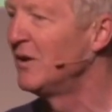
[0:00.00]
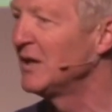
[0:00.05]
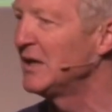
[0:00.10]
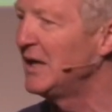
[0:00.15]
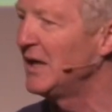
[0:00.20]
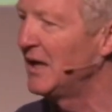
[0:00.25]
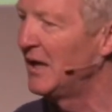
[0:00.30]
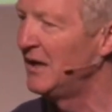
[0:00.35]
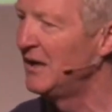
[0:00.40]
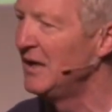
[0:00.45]
and
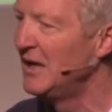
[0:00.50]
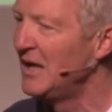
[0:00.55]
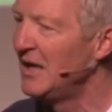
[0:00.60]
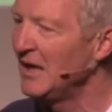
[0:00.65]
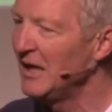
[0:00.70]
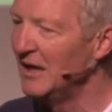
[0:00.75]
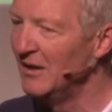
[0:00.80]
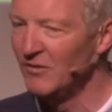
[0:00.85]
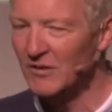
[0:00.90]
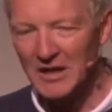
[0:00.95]
again
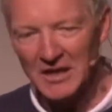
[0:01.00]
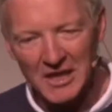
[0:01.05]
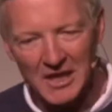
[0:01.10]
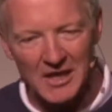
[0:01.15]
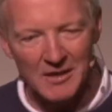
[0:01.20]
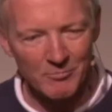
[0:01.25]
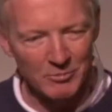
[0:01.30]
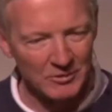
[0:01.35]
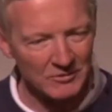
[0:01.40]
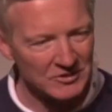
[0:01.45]
in the
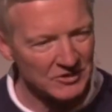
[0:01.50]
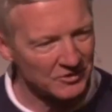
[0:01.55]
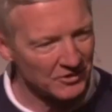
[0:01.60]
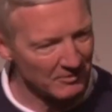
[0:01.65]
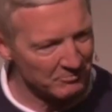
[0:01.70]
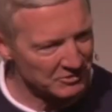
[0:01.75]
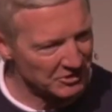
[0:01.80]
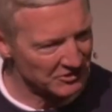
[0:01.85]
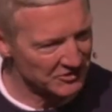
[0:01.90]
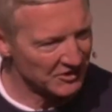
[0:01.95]
Hebrew
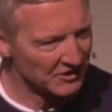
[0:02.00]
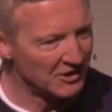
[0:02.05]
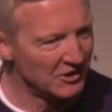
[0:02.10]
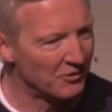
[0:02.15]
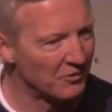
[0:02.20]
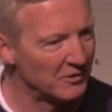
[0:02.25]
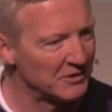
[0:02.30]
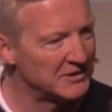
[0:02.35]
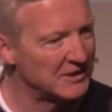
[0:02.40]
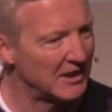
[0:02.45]
scriptures, in the
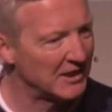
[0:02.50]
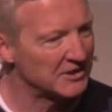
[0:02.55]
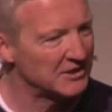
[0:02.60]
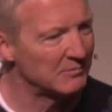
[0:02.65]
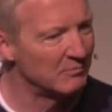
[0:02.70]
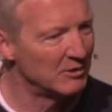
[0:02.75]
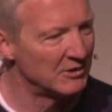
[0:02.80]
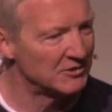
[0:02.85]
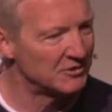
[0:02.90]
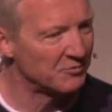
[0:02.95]
Old
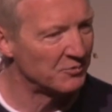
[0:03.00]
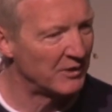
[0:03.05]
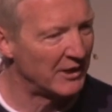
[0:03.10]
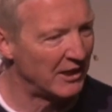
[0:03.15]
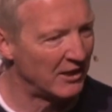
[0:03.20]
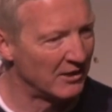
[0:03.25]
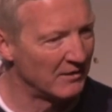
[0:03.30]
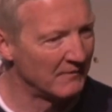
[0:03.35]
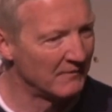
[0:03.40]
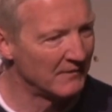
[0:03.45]
Testament as
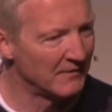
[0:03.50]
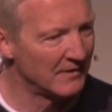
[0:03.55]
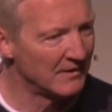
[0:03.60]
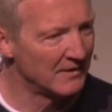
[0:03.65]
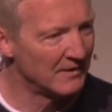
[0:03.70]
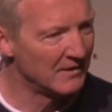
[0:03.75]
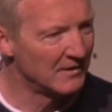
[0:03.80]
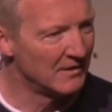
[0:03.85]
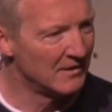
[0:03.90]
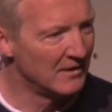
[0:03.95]
well?
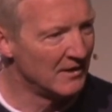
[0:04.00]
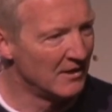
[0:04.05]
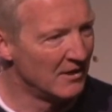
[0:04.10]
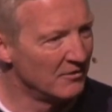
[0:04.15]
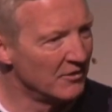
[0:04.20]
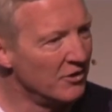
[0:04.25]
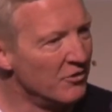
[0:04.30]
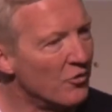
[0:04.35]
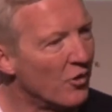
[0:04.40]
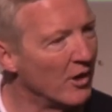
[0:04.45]

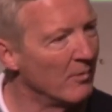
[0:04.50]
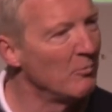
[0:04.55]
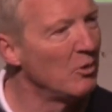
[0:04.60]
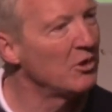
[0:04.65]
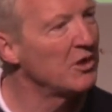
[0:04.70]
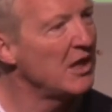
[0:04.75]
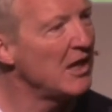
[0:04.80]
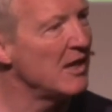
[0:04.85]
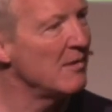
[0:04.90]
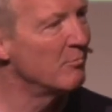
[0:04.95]
The normal
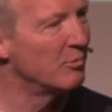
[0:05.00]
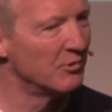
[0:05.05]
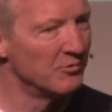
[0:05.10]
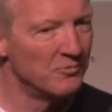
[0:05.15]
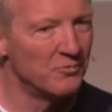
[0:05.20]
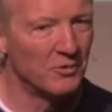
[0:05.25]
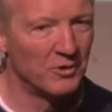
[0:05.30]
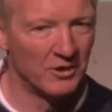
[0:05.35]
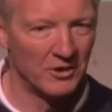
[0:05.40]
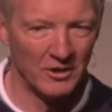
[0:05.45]
Hebrew
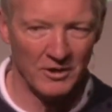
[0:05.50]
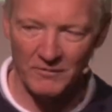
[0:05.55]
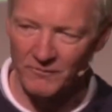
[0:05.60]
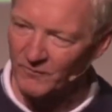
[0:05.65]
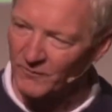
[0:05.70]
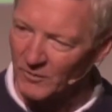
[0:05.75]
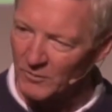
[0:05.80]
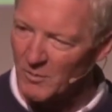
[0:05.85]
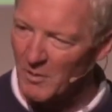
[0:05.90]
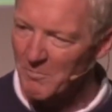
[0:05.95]
word
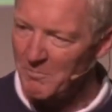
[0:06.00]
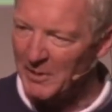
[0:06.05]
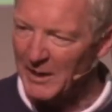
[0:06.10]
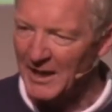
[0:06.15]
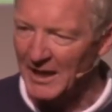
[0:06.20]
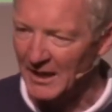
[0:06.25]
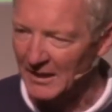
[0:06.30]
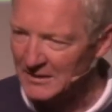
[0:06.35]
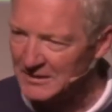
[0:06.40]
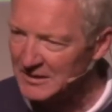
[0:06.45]
for
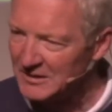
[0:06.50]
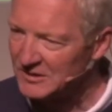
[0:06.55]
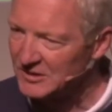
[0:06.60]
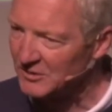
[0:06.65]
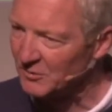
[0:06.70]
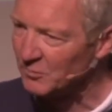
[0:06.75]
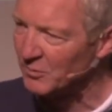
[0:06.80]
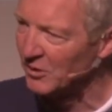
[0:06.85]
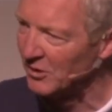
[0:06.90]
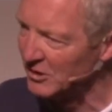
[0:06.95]
repent is
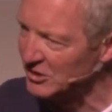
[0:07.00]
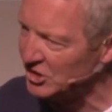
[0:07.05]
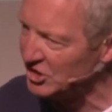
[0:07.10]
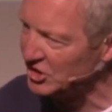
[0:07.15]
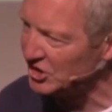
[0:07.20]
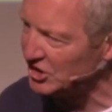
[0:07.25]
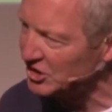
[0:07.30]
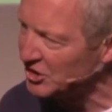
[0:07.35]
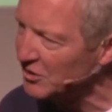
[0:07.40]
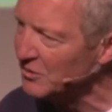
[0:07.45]
the word
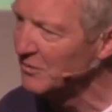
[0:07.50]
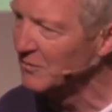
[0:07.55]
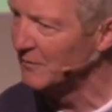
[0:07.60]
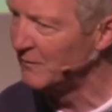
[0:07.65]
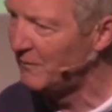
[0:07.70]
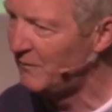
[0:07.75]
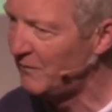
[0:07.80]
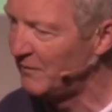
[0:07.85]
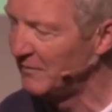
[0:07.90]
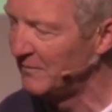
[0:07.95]

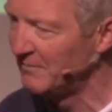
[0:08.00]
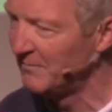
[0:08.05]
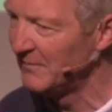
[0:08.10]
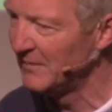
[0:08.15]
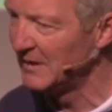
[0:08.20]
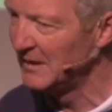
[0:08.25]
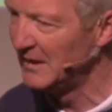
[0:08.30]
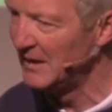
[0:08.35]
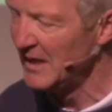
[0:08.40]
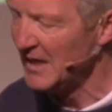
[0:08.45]
shuv.
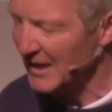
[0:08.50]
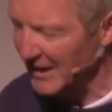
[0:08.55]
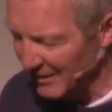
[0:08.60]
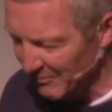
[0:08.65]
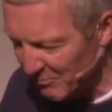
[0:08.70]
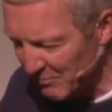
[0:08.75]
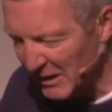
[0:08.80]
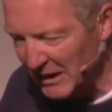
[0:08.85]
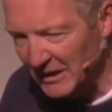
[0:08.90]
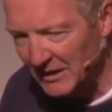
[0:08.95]

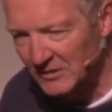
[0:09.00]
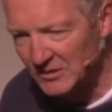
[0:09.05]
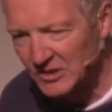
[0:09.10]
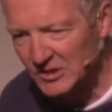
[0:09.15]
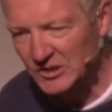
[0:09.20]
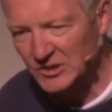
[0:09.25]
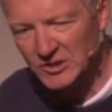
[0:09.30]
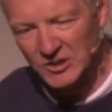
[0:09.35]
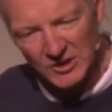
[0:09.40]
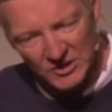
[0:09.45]
It
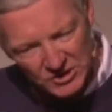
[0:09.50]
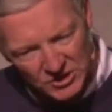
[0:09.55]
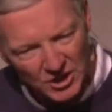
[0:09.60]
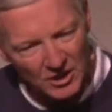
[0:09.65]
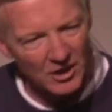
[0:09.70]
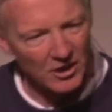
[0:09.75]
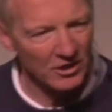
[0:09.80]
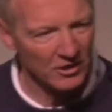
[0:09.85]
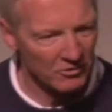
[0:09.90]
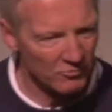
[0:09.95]
means to
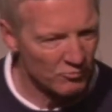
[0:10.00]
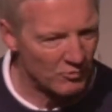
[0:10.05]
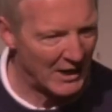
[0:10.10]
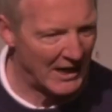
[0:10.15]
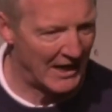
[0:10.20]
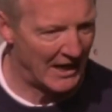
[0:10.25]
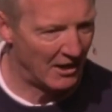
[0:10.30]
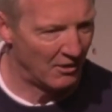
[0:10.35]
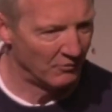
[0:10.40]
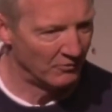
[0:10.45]
turn
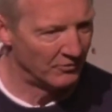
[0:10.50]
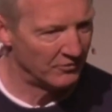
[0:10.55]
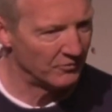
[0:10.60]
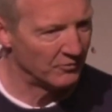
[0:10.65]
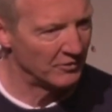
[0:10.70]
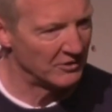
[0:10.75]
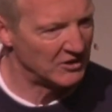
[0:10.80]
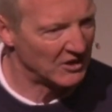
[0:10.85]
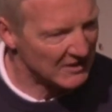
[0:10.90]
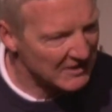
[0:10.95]
around
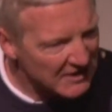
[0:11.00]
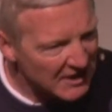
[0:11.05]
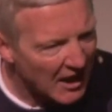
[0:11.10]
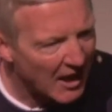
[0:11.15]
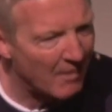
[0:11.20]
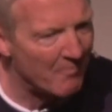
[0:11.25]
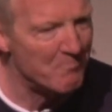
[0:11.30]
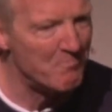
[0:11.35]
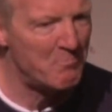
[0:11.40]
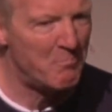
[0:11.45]
or to
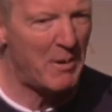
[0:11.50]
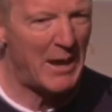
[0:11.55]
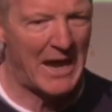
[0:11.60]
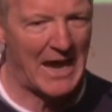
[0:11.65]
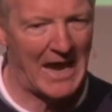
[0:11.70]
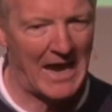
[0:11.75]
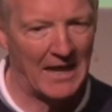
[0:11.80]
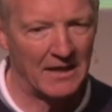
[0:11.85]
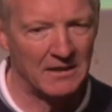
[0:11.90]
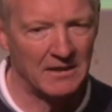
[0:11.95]
come
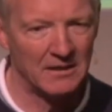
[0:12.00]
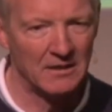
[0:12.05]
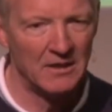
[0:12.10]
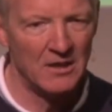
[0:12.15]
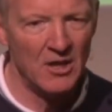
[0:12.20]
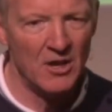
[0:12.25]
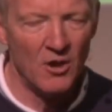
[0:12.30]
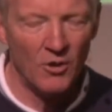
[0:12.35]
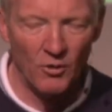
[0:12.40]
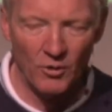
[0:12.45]
back
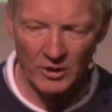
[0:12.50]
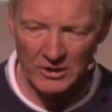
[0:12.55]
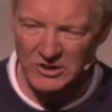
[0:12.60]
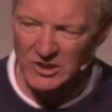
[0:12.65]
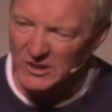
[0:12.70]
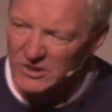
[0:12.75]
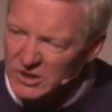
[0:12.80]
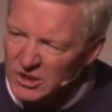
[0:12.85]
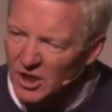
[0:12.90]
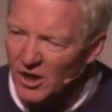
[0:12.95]
or
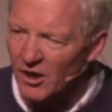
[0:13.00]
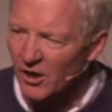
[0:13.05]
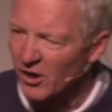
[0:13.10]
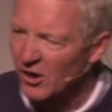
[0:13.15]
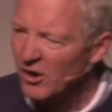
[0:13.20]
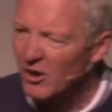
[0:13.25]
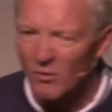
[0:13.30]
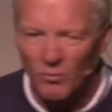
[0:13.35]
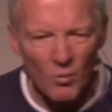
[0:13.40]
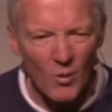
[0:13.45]
to
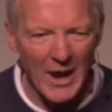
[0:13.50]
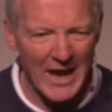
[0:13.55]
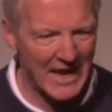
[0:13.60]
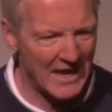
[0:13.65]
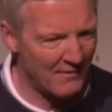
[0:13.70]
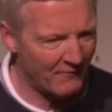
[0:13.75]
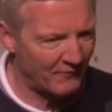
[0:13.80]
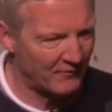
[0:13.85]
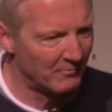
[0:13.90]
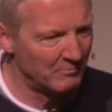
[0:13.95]
turn
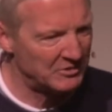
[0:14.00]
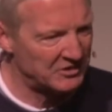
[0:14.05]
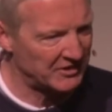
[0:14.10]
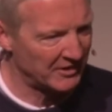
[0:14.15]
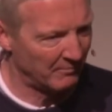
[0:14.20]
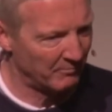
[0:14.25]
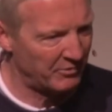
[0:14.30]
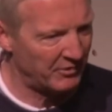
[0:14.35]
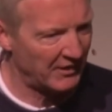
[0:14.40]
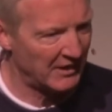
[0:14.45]
away from
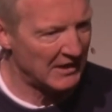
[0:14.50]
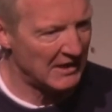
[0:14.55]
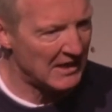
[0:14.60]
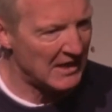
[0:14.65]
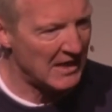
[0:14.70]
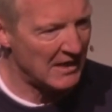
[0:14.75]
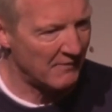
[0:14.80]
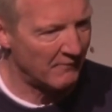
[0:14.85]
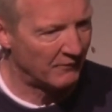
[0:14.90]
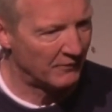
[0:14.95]
something
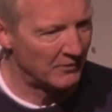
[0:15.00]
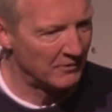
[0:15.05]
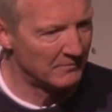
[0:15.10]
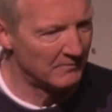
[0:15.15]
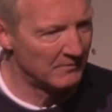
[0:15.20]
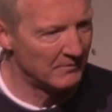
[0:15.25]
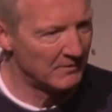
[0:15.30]
evil.